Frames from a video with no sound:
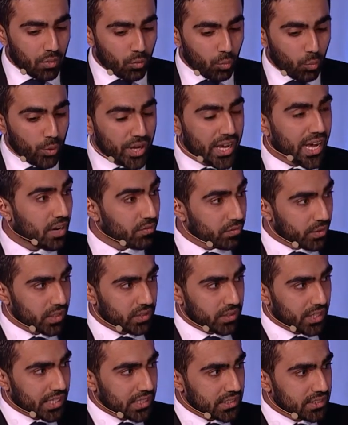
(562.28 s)
we have
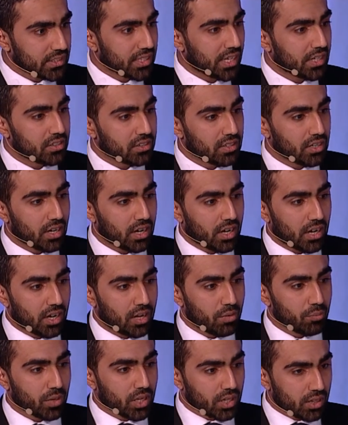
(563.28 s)
realized that
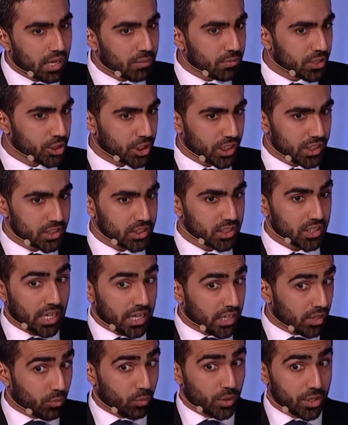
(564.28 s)
climate change,
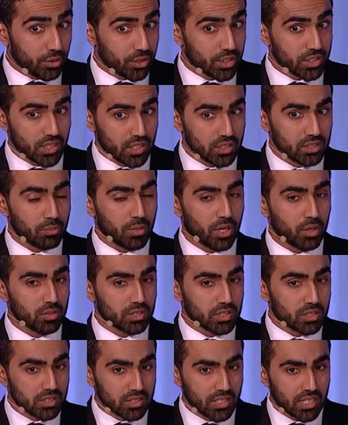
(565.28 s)
like when you discuss about
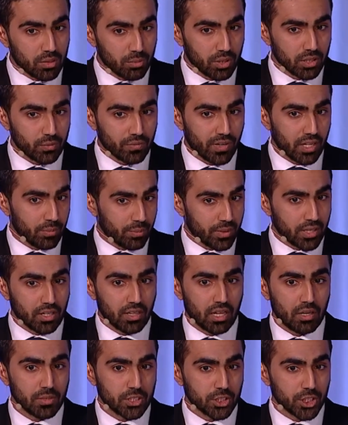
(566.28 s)
sustainable development,
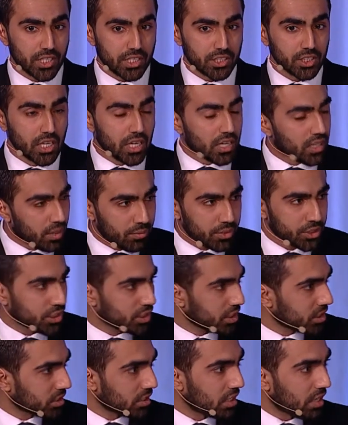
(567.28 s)
climate change
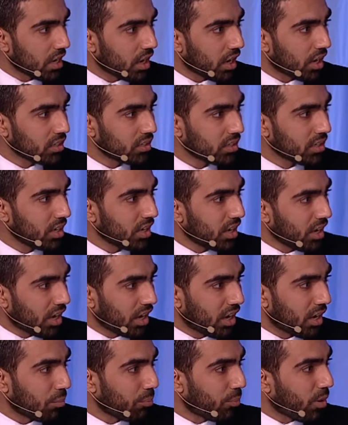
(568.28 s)
is not
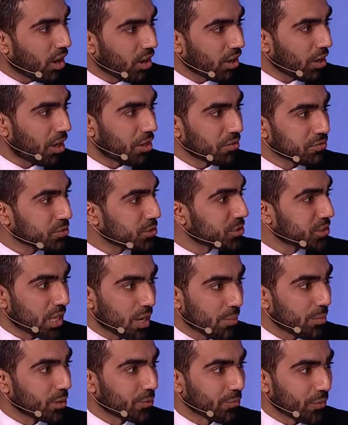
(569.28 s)
a part of
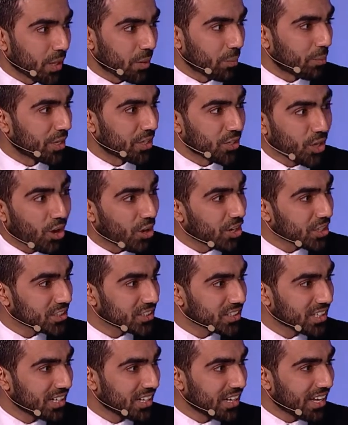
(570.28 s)
sustainable development talks.
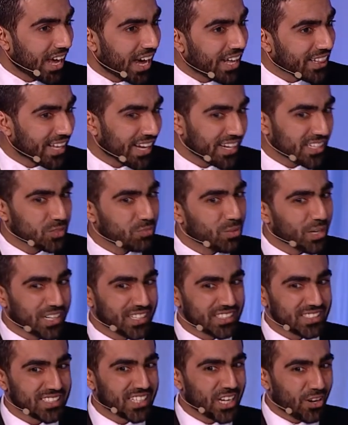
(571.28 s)
And that is
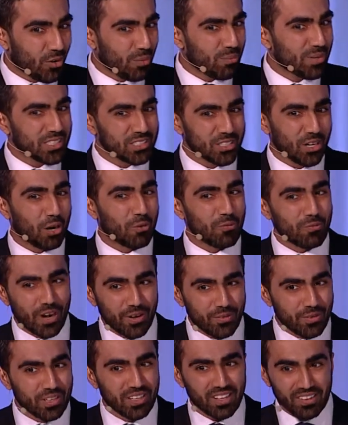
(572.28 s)
because governments are
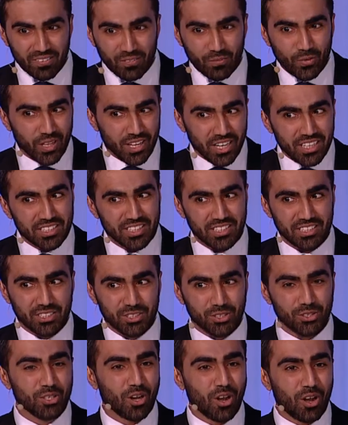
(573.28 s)
very reluctant
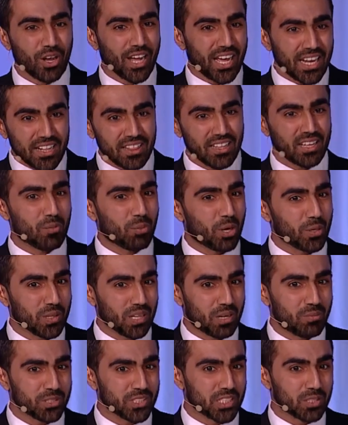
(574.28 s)
to talk anything about
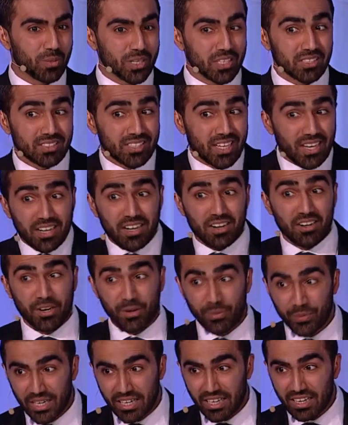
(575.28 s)
climate change because they cannot
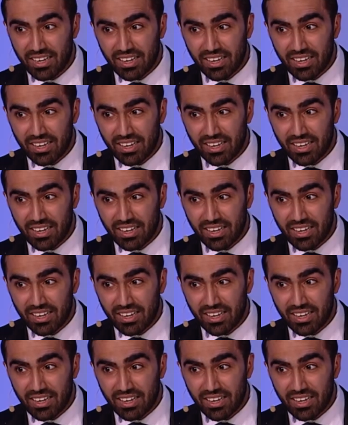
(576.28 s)
agree.